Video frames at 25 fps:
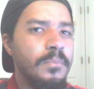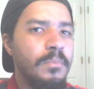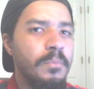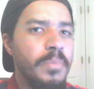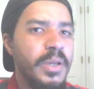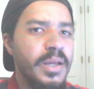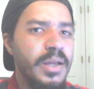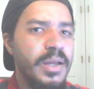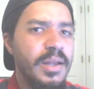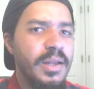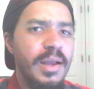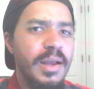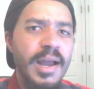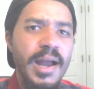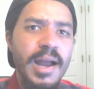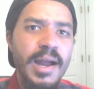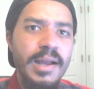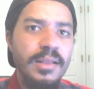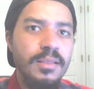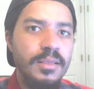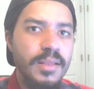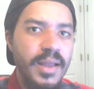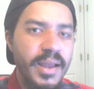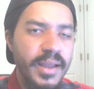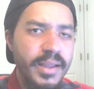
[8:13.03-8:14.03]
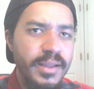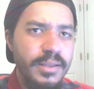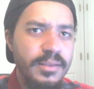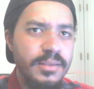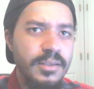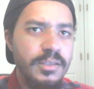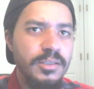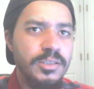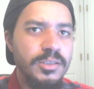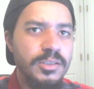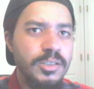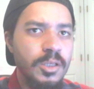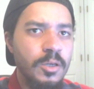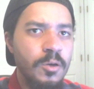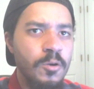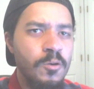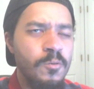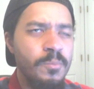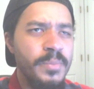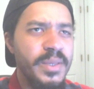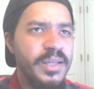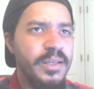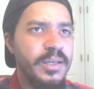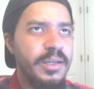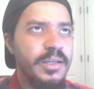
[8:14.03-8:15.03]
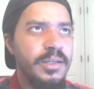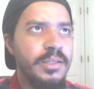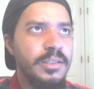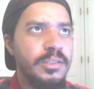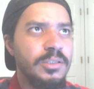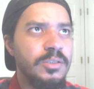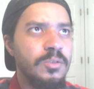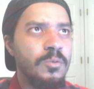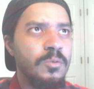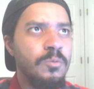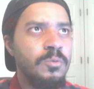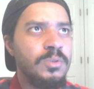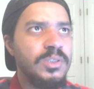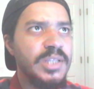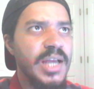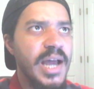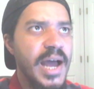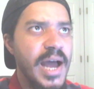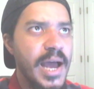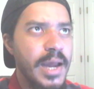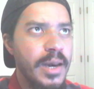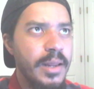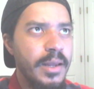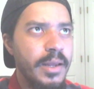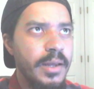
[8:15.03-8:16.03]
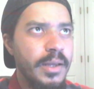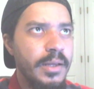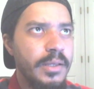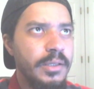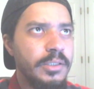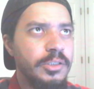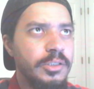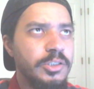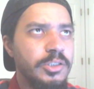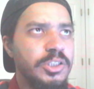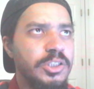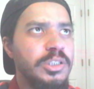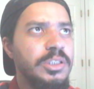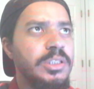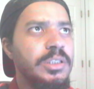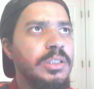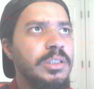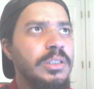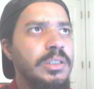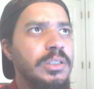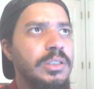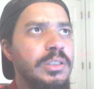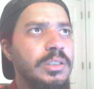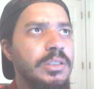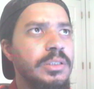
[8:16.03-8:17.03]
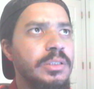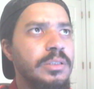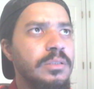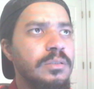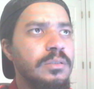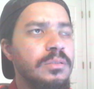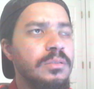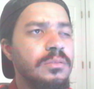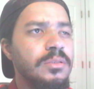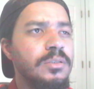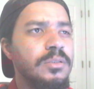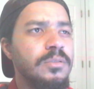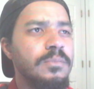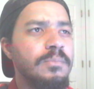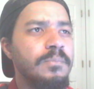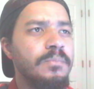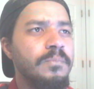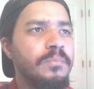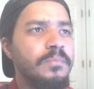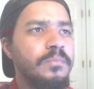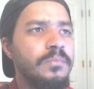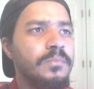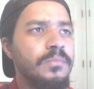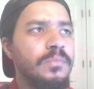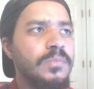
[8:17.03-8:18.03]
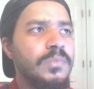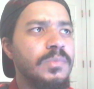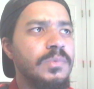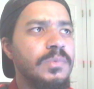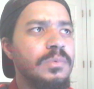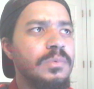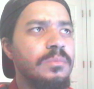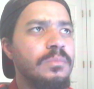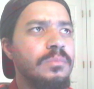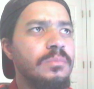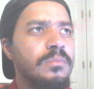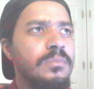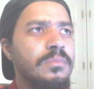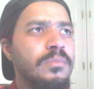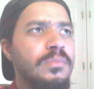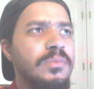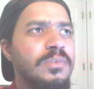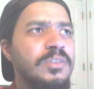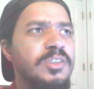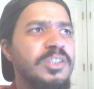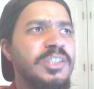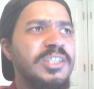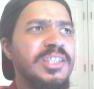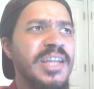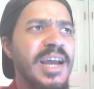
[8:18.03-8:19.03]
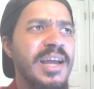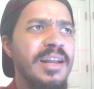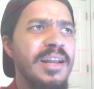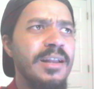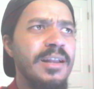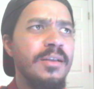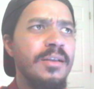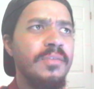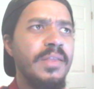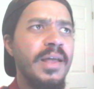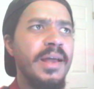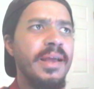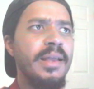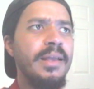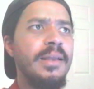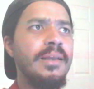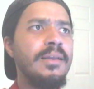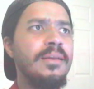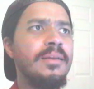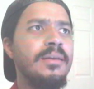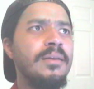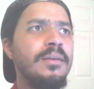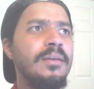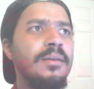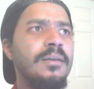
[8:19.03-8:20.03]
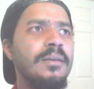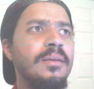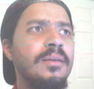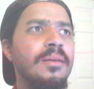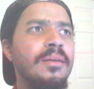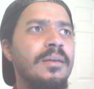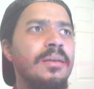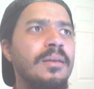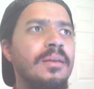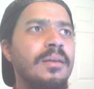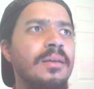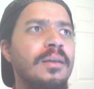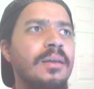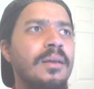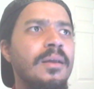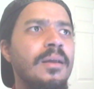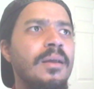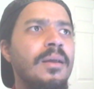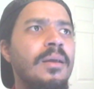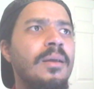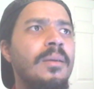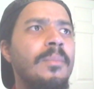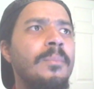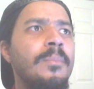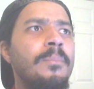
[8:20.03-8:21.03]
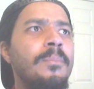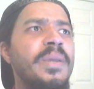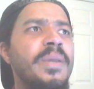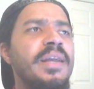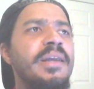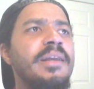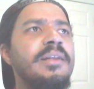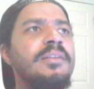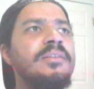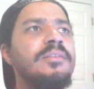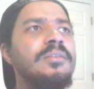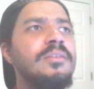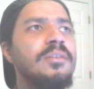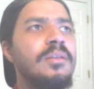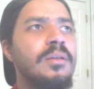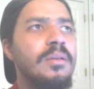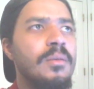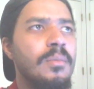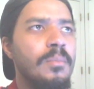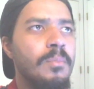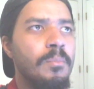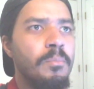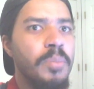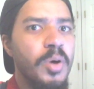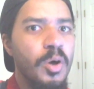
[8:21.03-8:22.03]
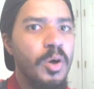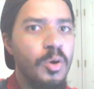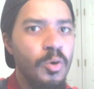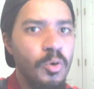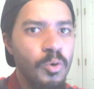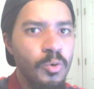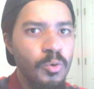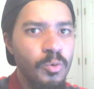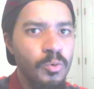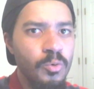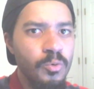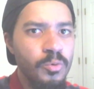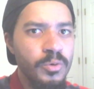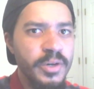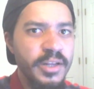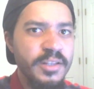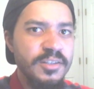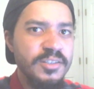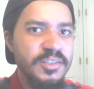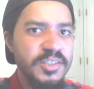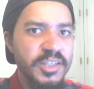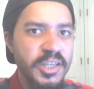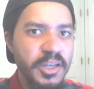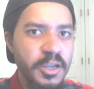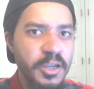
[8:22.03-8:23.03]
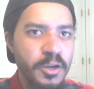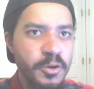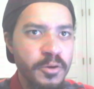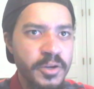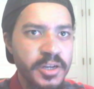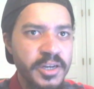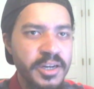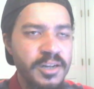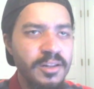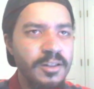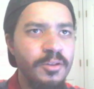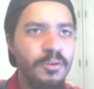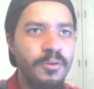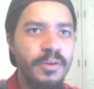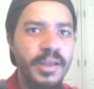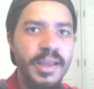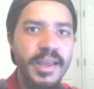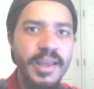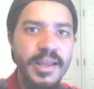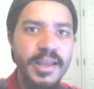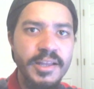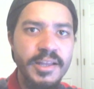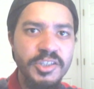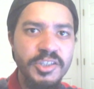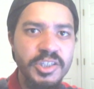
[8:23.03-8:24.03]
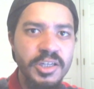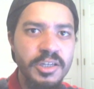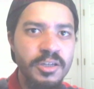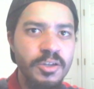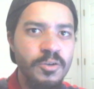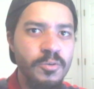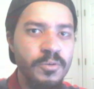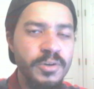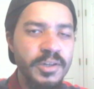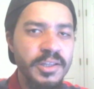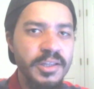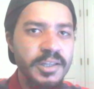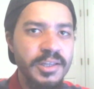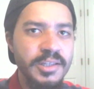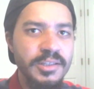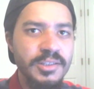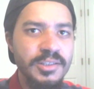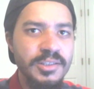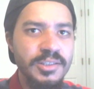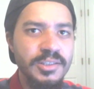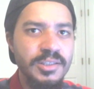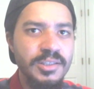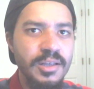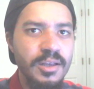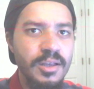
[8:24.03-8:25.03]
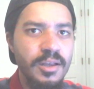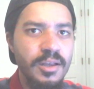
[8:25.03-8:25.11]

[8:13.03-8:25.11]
But I like the song because Utada, she's kind of like being bold and daring and a little edgy and going against,